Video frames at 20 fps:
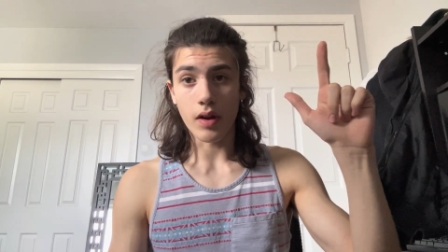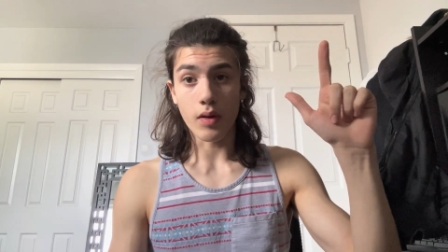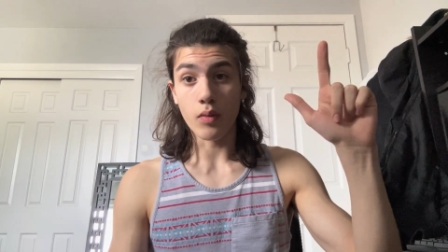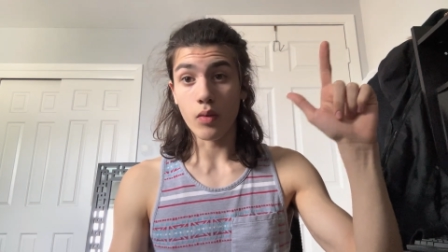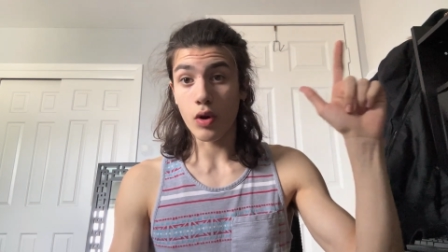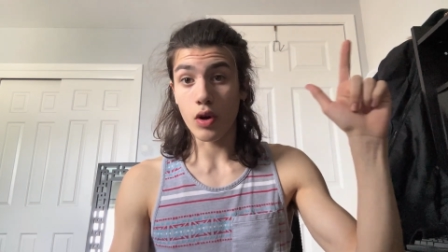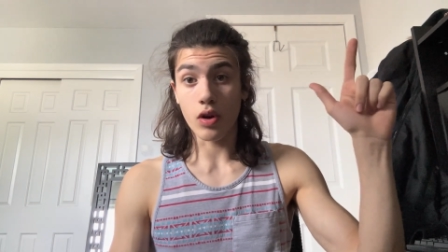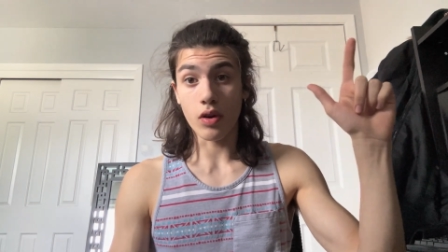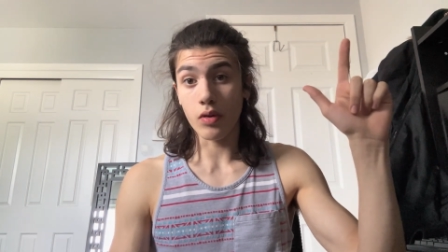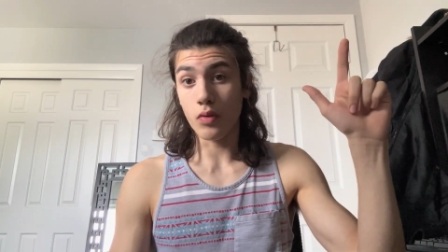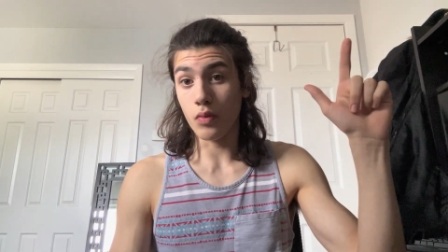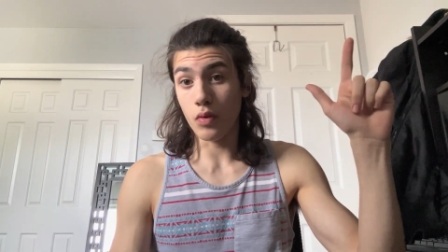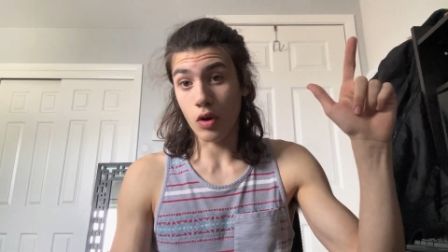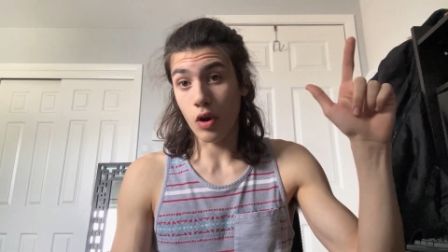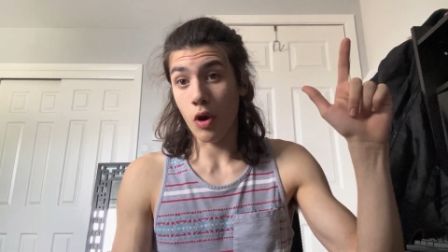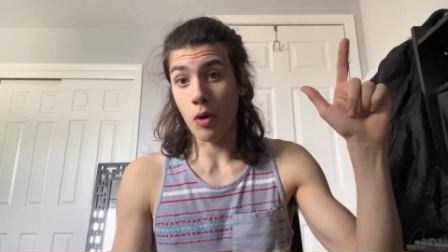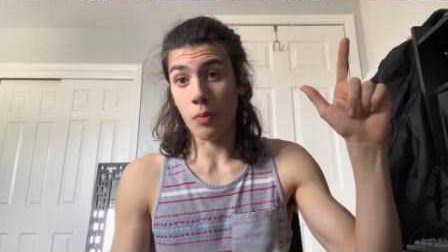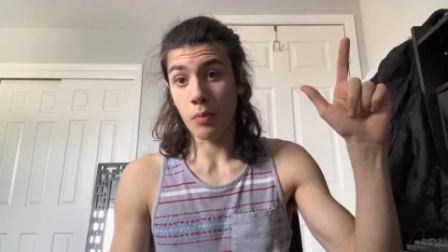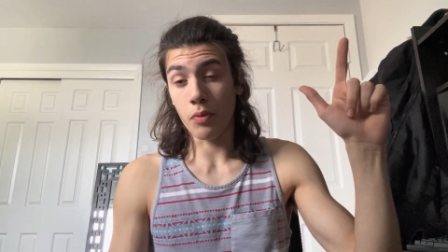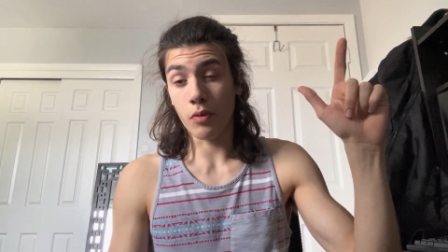What, what
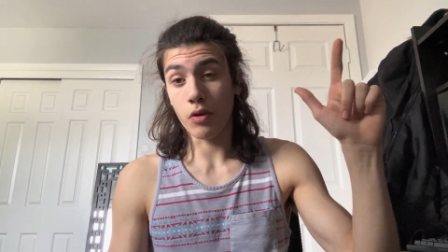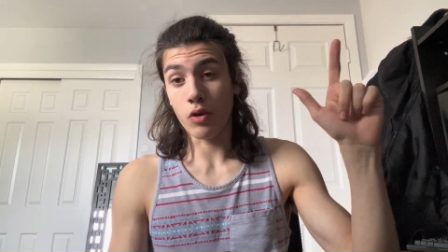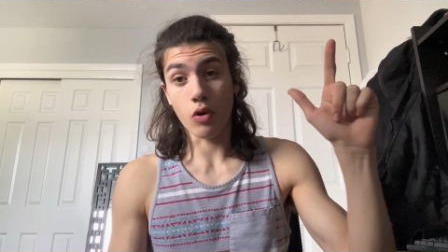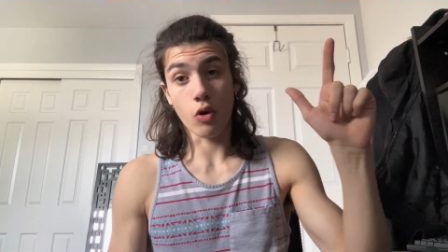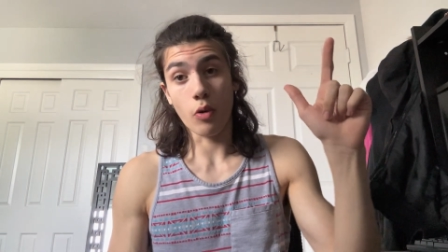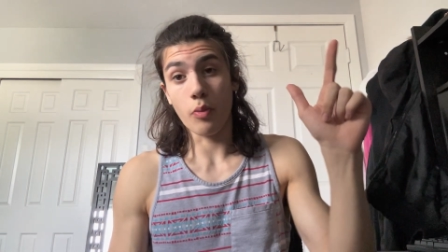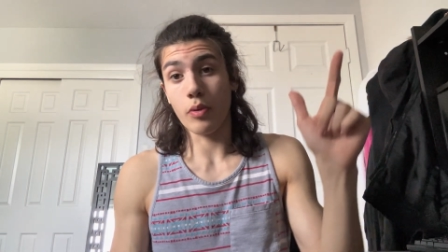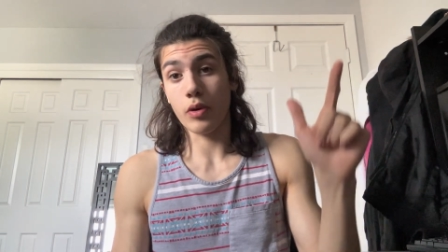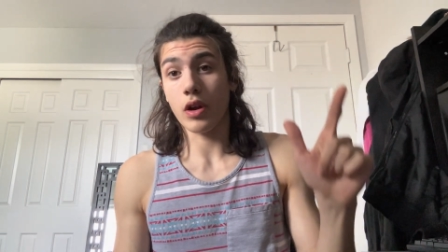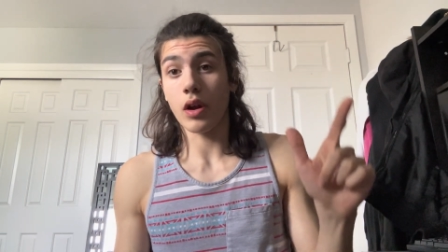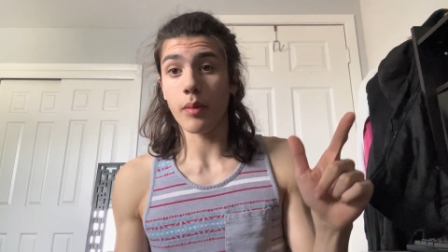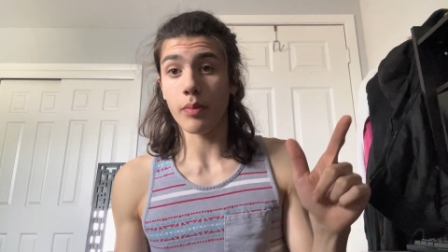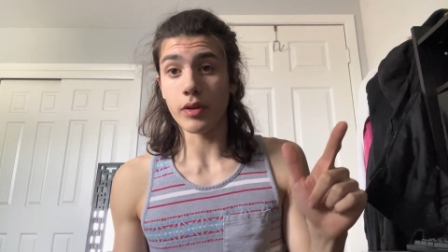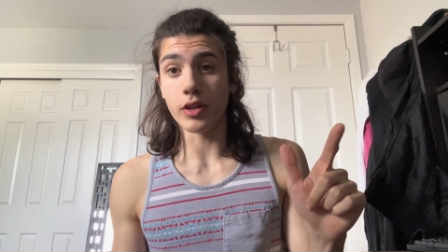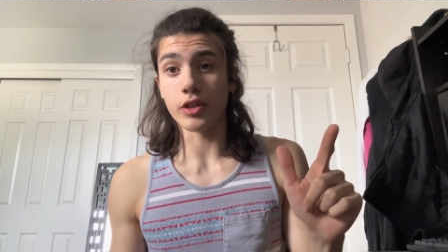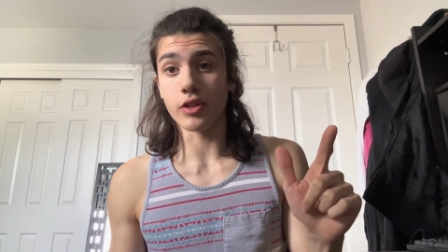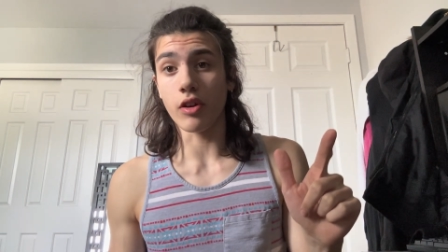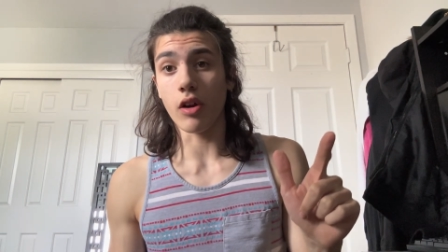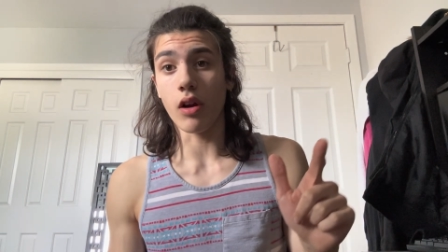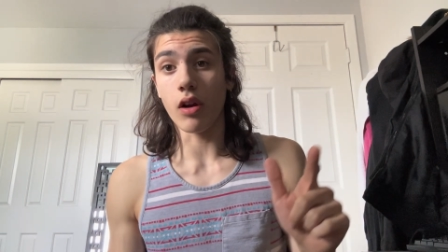comp- corporate
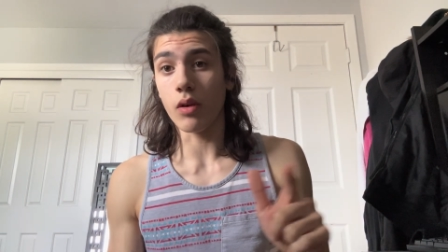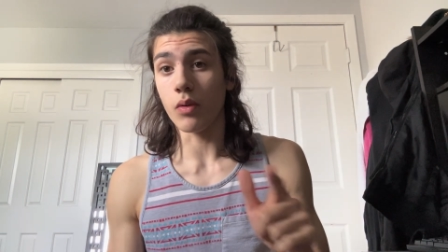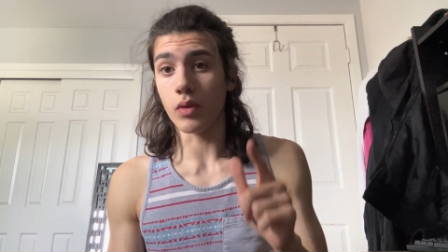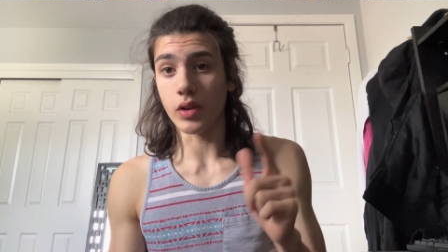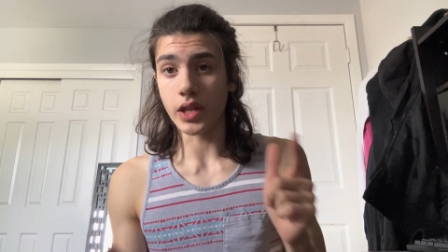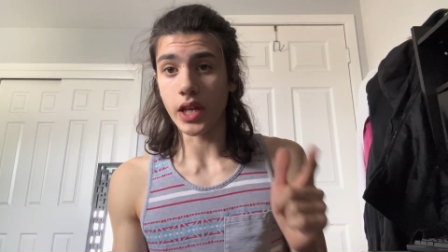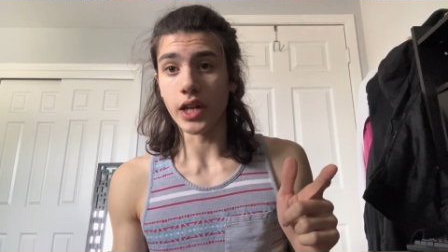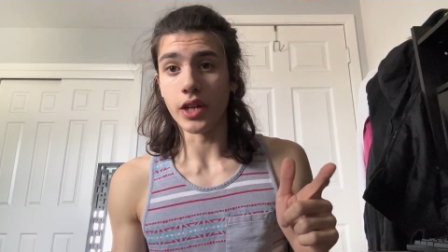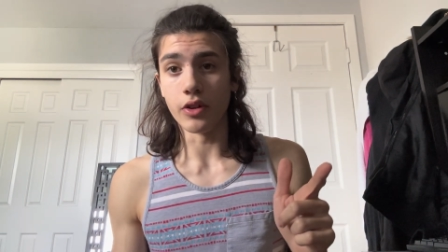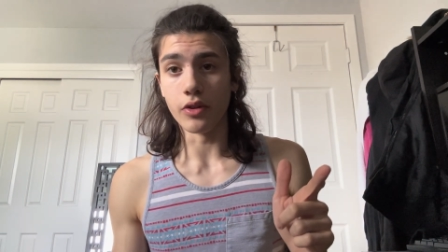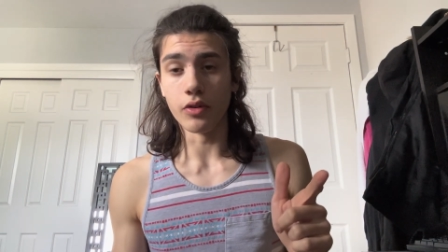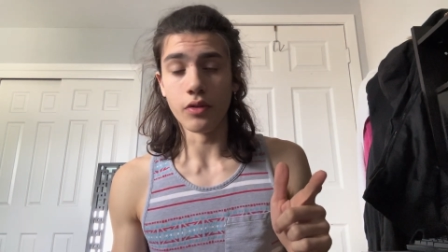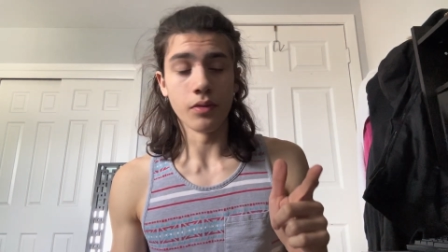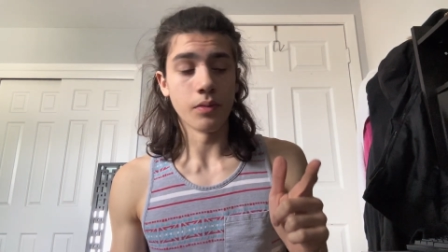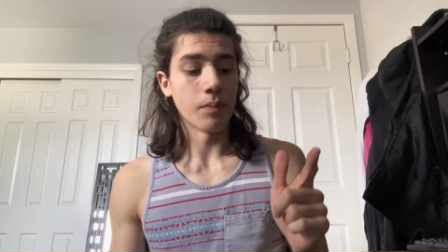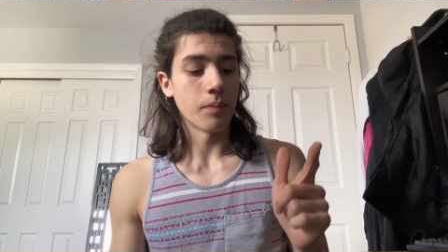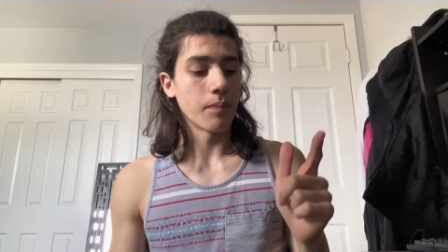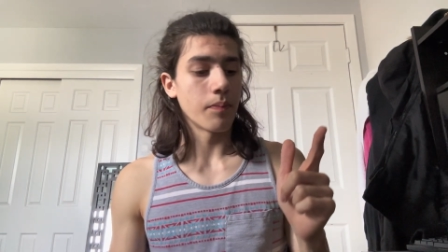companies are, what they do,